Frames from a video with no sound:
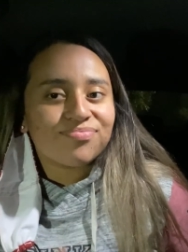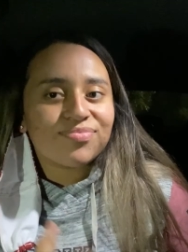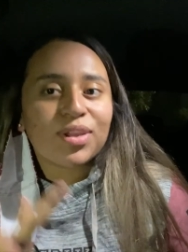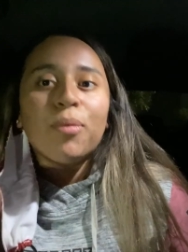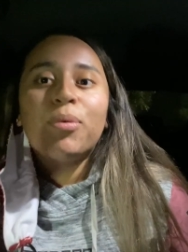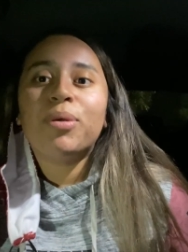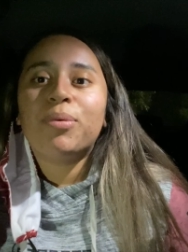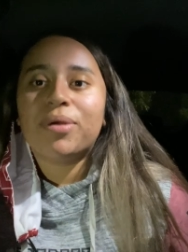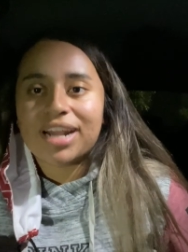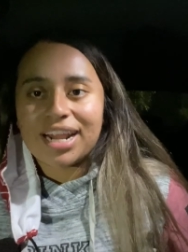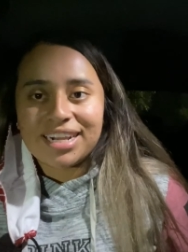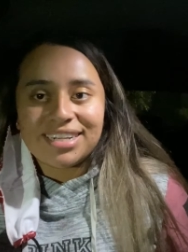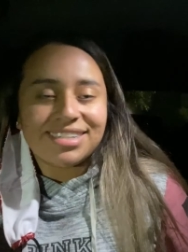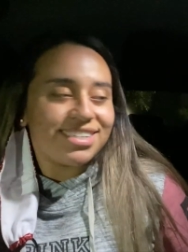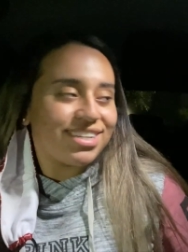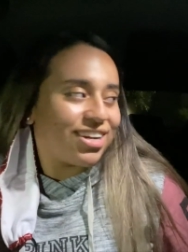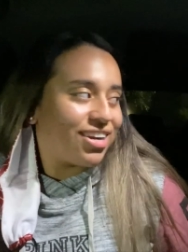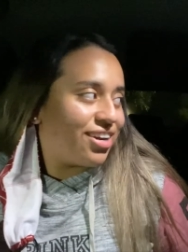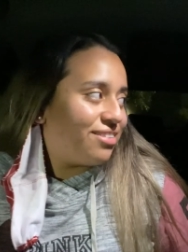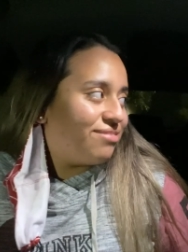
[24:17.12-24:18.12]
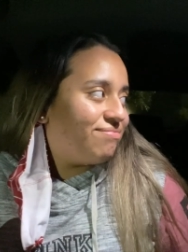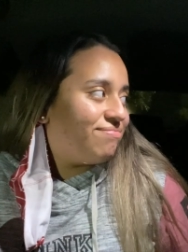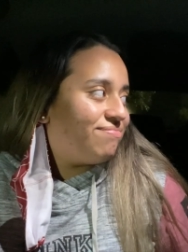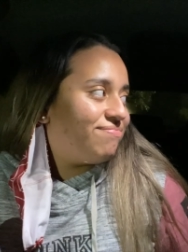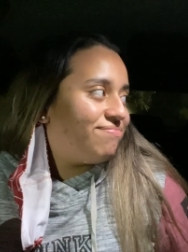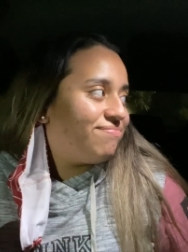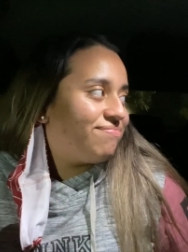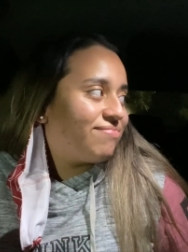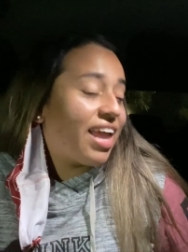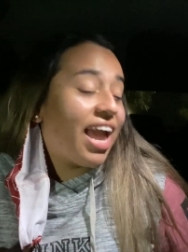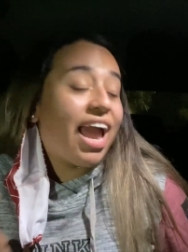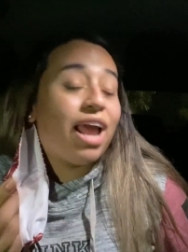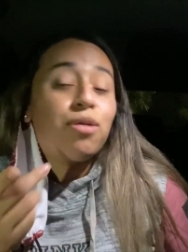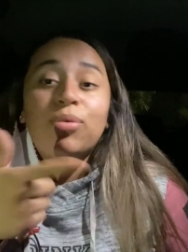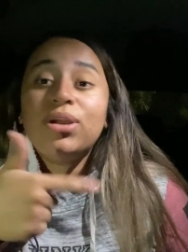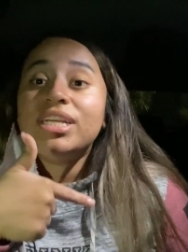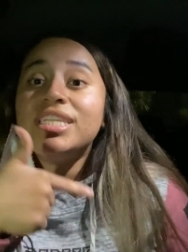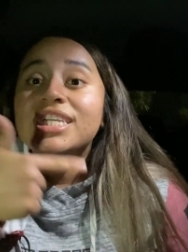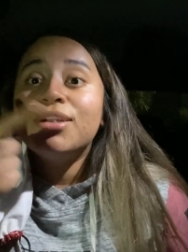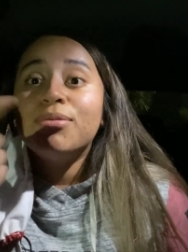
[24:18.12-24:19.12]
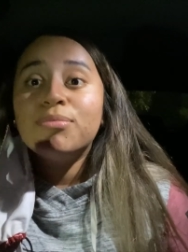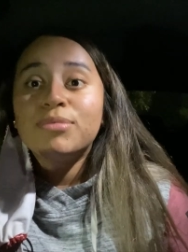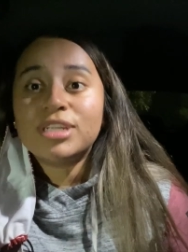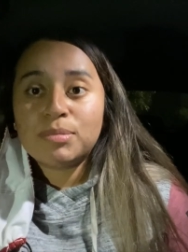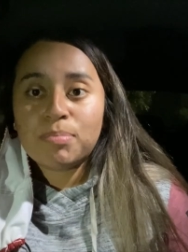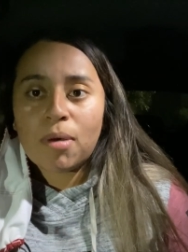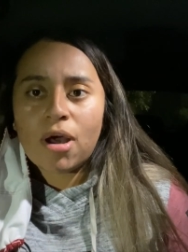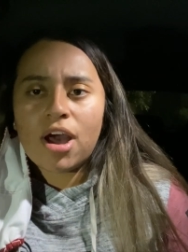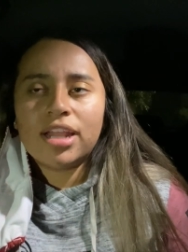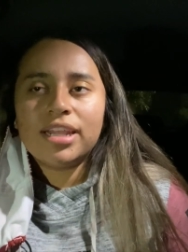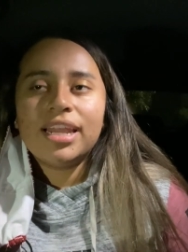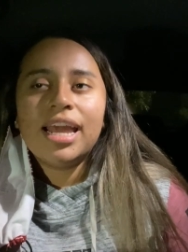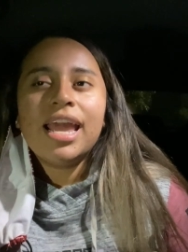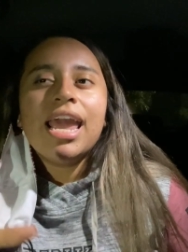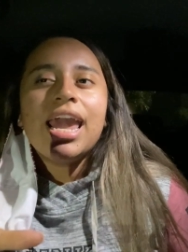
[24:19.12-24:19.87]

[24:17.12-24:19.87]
we were nice to her and we didn't respond